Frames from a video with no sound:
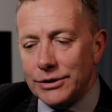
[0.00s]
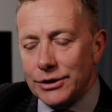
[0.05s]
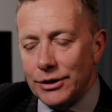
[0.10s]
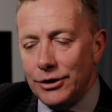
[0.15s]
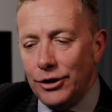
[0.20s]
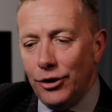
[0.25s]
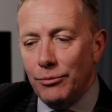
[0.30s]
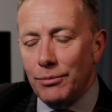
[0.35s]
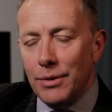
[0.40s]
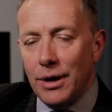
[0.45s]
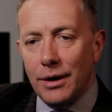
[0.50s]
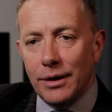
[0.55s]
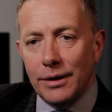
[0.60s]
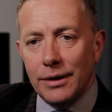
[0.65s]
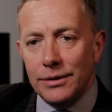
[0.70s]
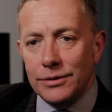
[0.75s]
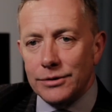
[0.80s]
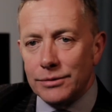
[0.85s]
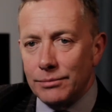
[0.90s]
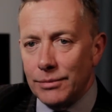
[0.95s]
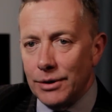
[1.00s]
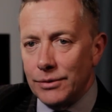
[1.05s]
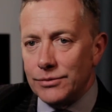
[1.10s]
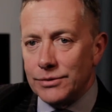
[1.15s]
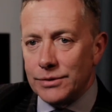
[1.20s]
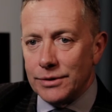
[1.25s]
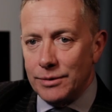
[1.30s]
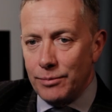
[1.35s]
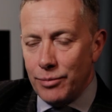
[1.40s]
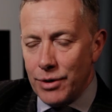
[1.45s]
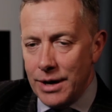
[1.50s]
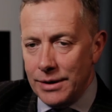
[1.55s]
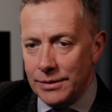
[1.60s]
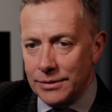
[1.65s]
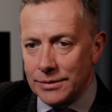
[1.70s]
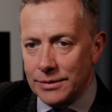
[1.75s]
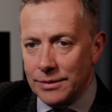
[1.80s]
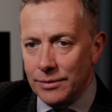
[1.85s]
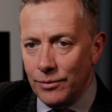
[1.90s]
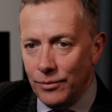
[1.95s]
It's a new market to most of the
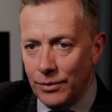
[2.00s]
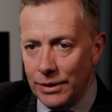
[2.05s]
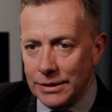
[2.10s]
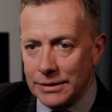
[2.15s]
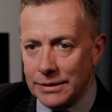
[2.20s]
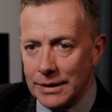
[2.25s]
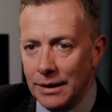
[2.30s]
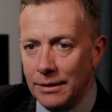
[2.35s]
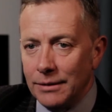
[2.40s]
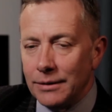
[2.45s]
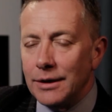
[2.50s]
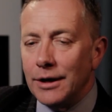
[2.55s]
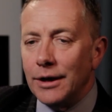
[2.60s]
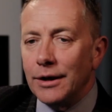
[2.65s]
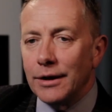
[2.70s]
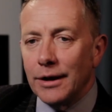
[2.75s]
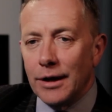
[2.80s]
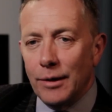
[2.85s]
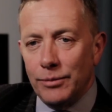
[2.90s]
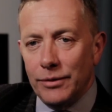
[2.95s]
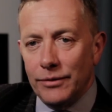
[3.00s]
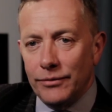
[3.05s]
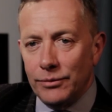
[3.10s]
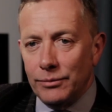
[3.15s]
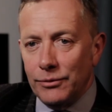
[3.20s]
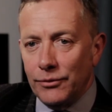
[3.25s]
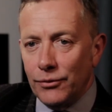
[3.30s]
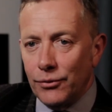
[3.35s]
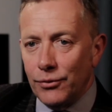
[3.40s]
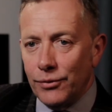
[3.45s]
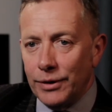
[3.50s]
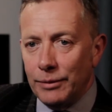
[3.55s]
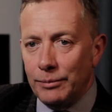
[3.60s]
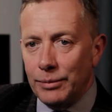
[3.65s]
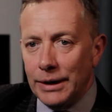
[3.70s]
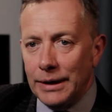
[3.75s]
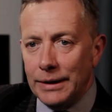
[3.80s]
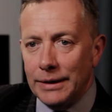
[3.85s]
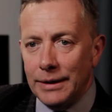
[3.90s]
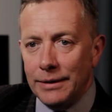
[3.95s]
brands that we sell. A couple of them have already
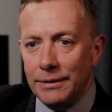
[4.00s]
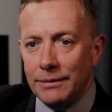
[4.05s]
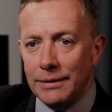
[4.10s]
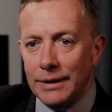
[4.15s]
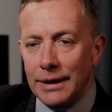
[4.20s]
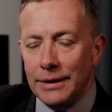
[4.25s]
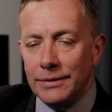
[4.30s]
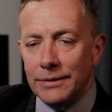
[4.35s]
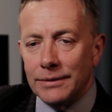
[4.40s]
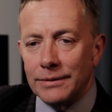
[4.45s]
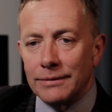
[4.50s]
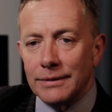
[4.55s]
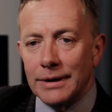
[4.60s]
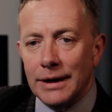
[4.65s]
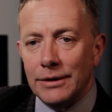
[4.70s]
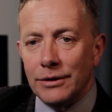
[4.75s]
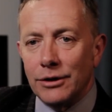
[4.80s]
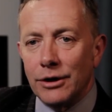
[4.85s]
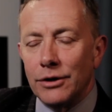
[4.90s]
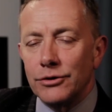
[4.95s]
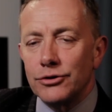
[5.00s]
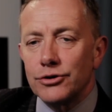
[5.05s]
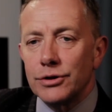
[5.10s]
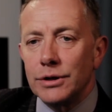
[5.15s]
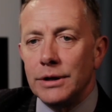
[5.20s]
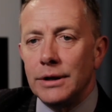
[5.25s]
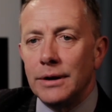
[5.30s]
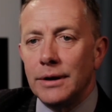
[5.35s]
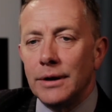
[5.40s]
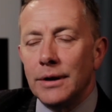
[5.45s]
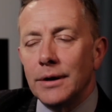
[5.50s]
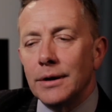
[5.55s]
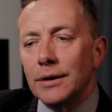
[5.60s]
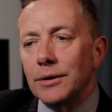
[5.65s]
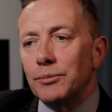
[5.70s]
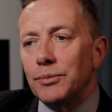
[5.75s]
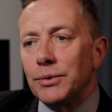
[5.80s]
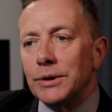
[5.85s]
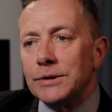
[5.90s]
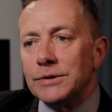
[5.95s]
been in country,
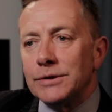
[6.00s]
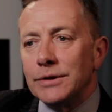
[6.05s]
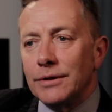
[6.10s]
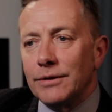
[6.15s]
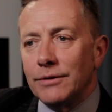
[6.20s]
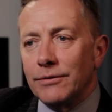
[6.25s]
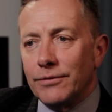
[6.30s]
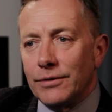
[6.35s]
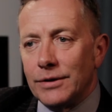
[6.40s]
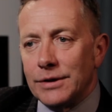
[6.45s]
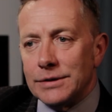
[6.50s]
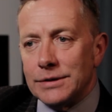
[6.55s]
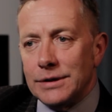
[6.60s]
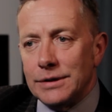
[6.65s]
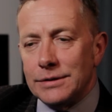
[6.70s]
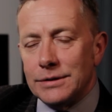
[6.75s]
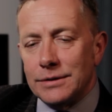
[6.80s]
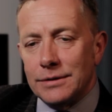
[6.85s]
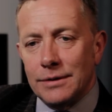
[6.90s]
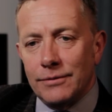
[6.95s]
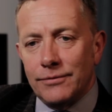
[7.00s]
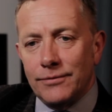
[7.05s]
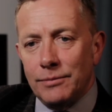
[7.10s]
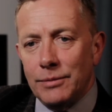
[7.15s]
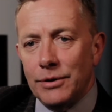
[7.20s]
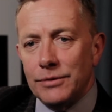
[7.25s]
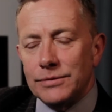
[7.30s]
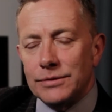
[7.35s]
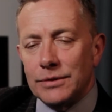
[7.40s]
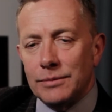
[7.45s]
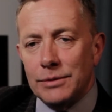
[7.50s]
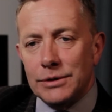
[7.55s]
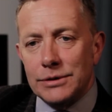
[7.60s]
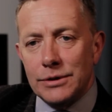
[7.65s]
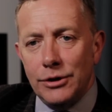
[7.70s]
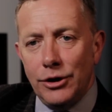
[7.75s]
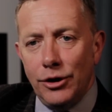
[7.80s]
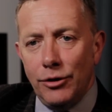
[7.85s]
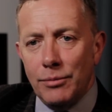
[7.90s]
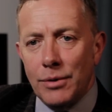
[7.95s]
but for us, for most of them, it's
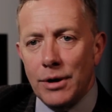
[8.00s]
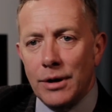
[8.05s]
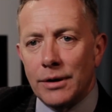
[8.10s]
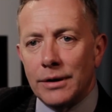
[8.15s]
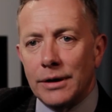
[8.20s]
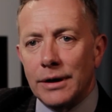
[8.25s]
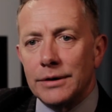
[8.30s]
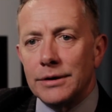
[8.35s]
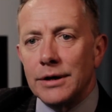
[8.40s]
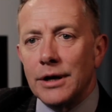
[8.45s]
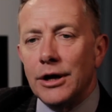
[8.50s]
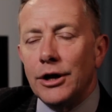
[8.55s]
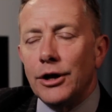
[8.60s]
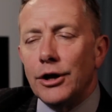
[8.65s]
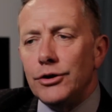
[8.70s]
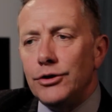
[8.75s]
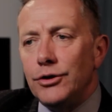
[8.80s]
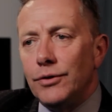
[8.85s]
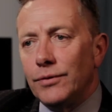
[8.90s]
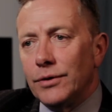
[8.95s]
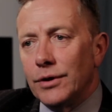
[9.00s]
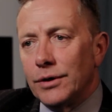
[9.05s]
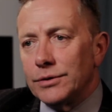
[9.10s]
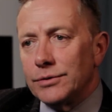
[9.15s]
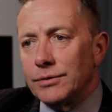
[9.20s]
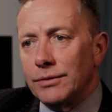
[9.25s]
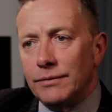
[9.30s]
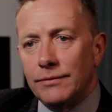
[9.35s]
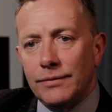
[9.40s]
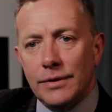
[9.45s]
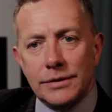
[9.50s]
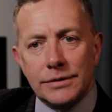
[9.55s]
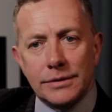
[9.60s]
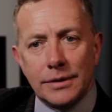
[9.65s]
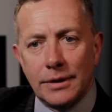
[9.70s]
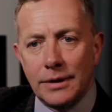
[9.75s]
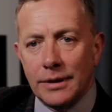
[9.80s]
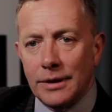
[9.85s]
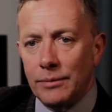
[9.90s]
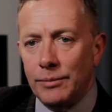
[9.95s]
a new market, and you've got to invest
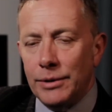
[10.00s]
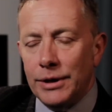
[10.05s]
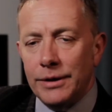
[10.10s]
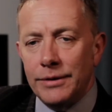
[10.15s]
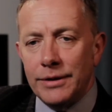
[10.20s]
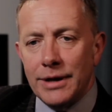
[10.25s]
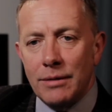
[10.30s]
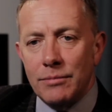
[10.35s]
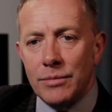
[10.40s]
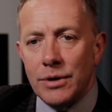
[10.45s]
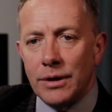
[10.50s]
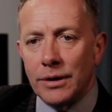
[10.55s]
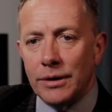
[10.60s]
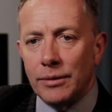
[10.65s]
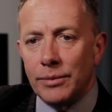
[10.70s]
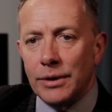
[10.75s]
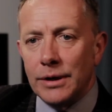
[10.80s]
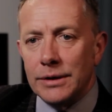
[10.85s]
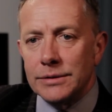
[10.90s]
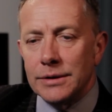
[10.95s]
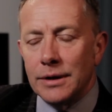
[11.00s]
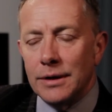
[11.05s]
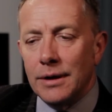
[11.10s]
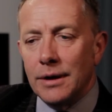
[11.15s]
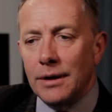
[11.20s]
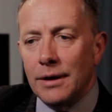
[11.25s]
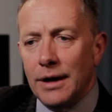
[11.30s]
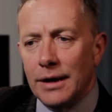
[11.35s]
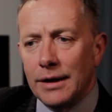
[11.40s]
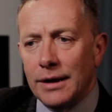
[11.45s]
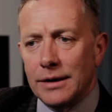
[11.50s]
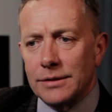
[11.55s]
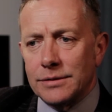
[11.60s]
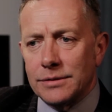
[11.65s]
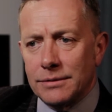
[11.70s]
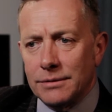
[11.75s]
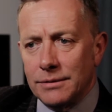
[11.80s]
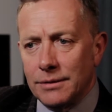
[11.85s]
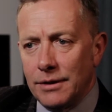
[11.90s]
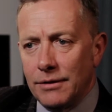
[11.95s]
a little bit in that marketplace. I
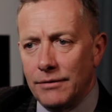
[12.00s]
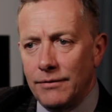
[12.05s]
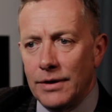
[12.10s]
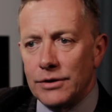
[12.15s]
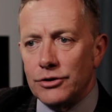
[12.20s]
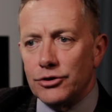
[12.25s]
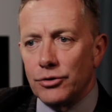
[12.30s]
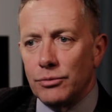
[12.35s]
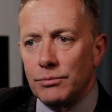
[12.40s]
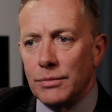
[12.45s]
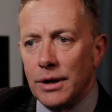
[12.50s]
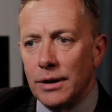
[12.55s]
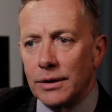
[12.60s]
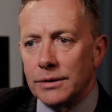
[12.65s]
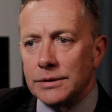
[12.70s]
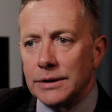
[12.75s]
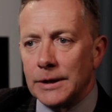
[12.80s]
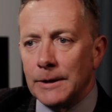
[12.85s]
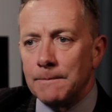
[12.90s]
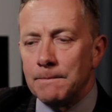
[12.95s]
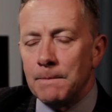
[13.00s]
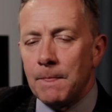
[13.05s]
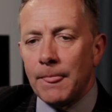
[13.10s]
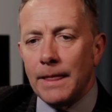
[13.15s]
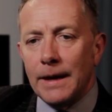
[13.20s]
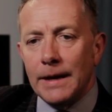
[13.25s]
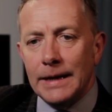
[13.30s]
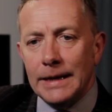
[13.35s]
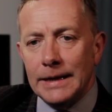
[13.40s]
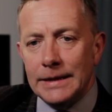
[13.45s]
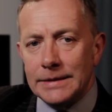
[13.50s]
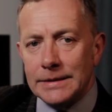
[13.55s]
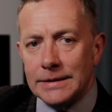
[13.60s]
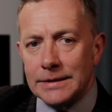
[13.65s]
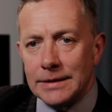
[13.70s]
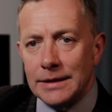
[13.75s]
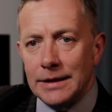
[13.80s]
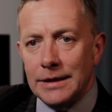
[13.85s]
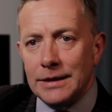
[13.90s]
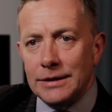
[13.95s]
guess conventional marketing
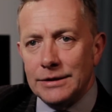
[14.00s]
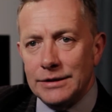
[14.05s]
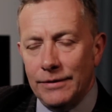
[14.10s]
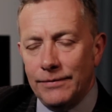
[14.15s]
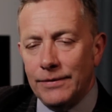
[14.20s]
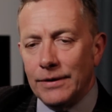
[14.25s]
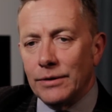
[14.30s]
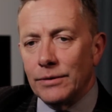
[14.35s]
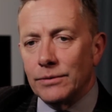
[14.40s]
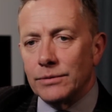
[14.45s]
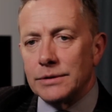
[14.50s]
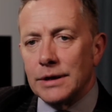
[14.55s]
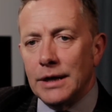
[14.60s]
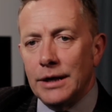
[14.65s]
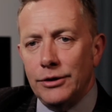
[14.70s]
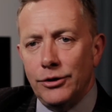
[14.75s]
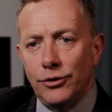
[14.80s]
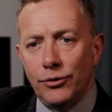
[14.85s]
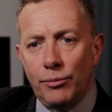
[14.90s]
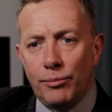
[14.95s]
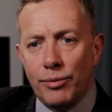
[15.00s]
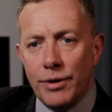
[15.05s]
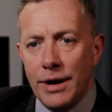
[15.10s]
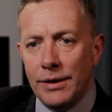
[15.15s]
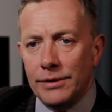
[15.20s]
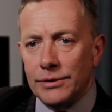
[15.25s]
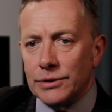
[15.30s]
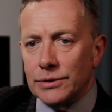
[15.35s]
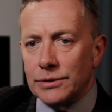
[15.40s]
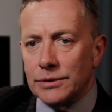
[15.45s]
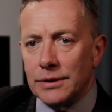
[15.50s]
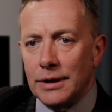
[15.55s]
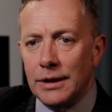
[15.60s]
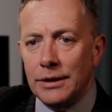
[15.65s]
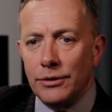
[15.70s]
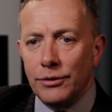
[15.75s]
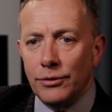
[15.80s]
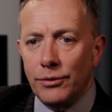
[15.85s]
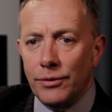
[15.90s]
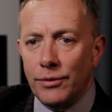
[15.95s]
is difficult, and your brands
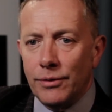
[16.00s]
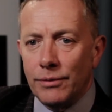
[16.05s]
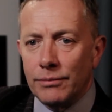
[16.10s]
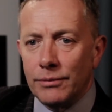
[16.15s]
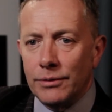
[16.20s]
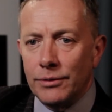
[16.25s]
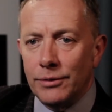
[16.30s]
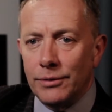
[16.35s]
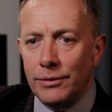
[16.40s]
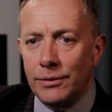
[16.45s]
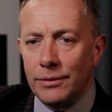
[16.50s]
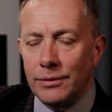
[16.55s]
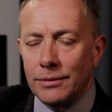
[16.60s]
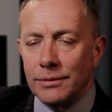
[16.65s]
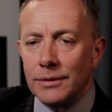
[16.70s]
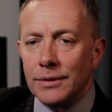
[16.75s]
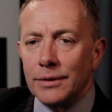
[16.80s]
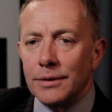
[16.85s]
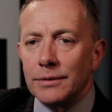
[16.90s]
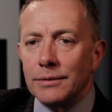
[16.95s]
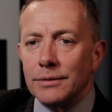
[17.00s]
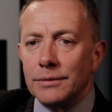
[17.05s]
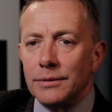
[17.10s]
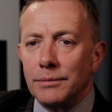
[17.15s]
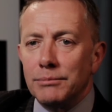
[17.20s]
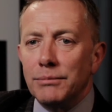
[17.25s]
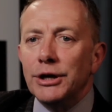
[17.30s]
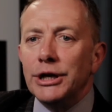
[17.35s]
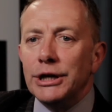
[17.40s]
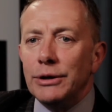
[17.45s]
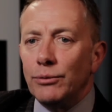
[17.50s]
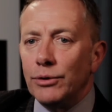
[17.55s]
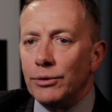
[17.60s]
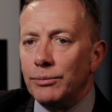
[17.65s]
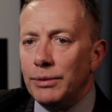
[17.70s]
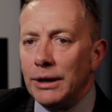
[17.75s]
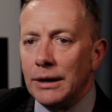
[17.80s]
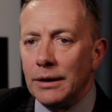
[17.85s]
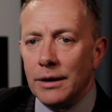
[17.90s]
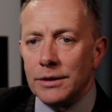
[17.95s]
and your money
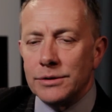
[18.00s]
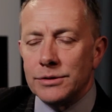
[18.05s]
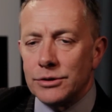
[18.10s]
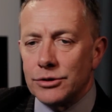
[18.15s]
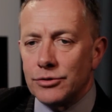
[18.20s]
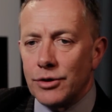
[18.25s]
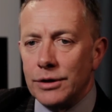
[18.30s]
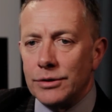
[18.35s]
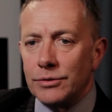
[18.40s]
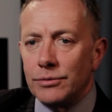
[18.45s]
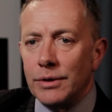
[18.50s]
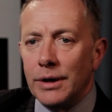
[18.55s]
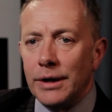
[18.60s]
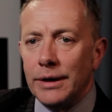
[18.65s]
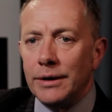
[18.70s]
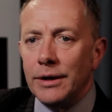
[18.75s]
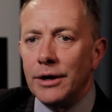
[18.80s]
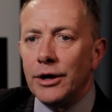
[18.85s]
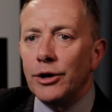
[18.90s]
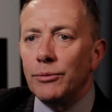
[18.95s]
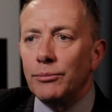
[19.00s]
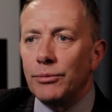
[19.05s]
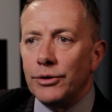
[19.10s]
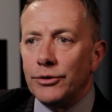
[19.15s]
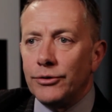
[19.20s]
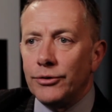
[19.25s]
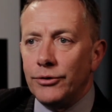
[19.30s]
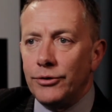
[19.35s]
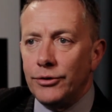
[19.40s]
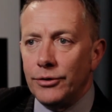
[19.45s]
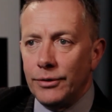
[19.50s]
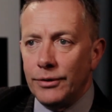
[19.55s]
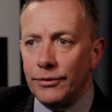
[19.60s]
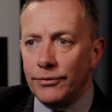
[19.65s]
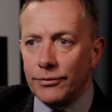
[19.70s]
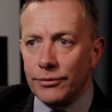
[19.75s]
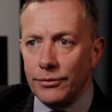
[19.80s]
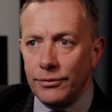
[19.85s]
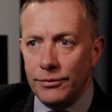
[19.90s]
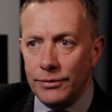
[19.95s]
would be lost straight away. But to do it
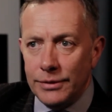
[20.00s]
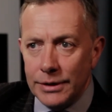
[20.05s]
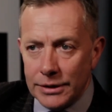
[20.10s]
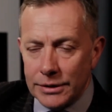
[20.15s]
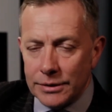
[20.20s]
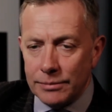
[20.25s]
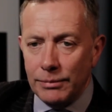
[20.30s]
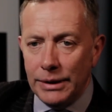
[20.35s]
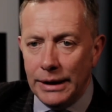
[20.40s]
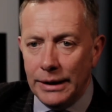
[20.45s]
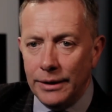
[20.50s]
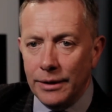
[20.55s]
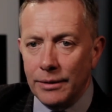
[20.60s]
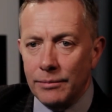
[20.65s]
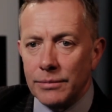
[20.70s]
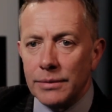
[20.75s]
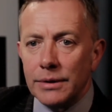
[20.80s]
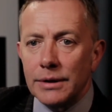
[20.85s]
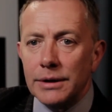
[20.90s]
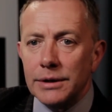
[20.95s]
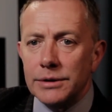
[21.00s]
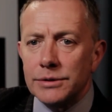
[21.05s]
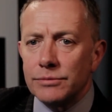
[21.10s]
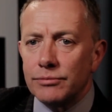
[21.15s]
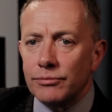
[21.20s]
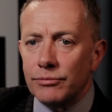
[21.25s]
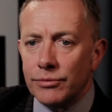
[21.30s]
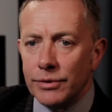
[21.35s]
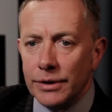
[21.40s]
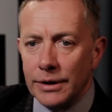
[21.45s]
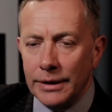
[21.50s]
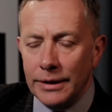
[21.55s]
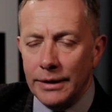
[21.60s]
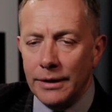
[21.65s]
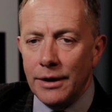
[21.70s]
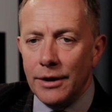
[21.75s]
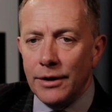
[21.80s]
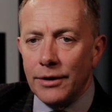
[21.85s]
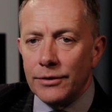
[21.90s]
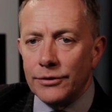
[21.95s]
through this medium is really
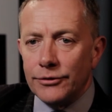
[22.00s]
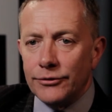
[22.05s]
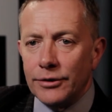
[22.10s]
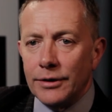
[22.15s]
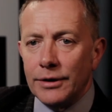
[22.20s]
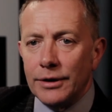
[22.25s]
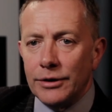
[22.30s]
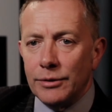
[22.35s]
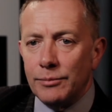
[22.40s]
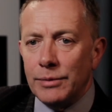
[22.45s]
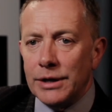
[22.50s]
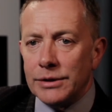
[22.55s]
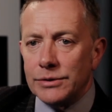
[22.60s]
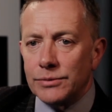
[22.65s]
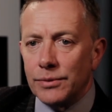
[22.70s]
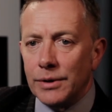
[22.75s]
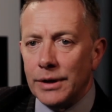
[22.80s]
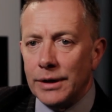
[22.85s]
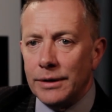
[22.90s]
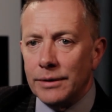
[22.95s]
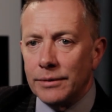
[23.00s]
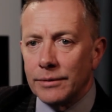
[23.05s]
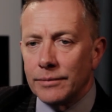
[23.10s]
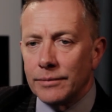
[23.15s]
certainly the best way.